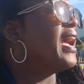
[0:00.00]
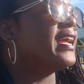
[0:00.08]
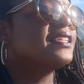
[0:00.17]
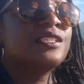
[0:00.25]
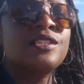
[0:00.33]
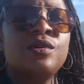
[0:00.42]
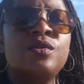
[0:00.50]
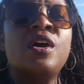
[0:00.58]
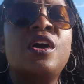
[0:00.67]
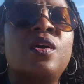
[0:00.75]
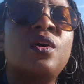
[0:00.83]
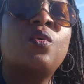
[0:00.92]
And so,
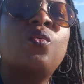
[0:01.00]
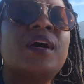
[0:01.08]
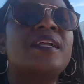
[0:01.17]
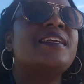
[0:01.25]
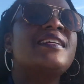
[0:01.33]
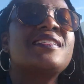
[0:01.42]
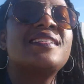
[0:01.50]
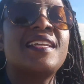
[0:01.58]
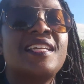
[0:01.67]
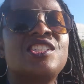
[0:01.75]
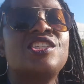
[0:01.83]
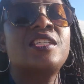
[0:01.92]
what is an
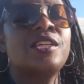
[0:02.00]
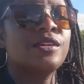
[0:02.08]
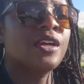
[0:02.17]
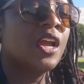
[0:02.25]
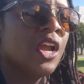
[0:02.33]
engineer?